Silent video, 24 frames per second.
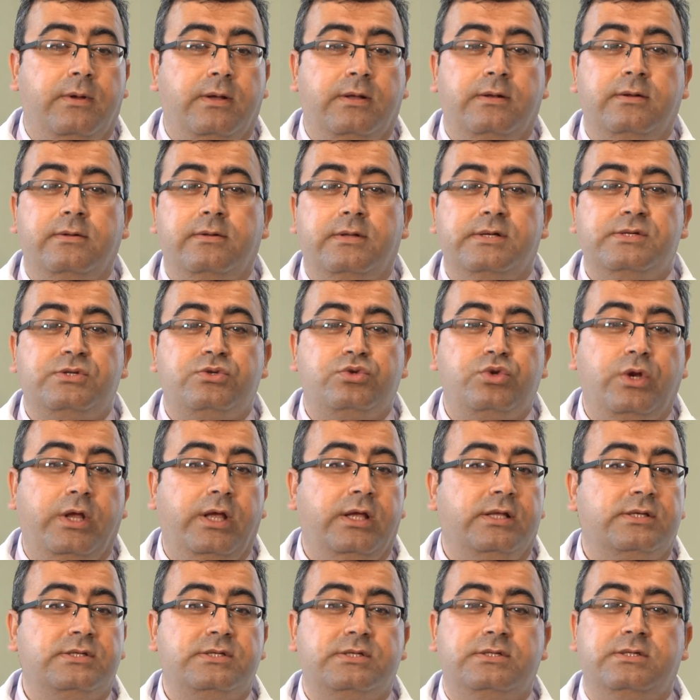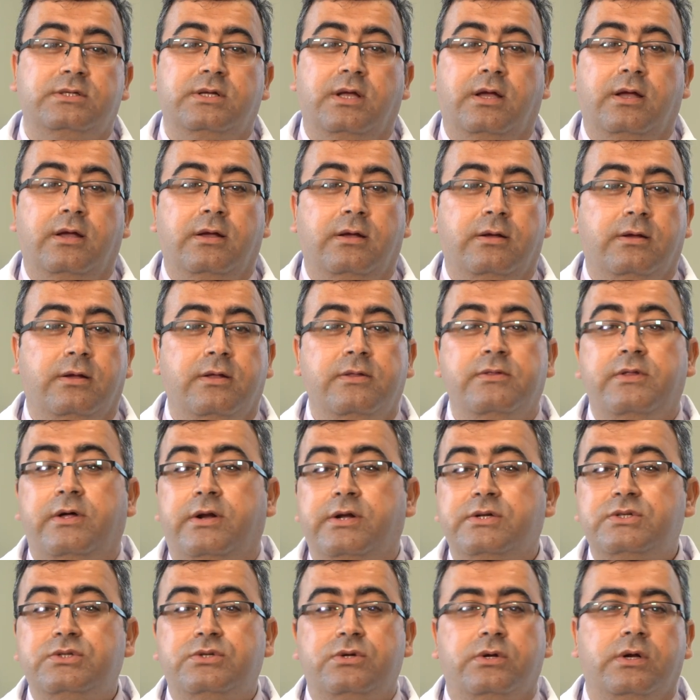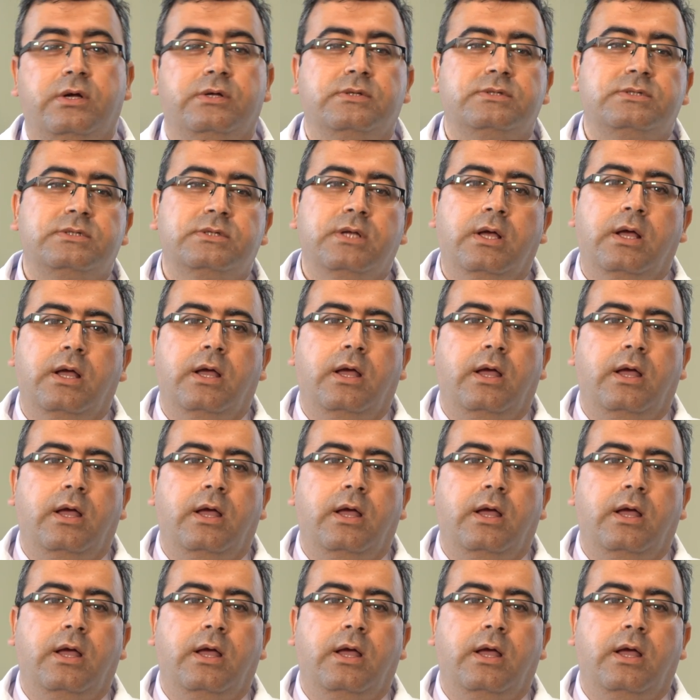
in the streets, uh, in the restaurants.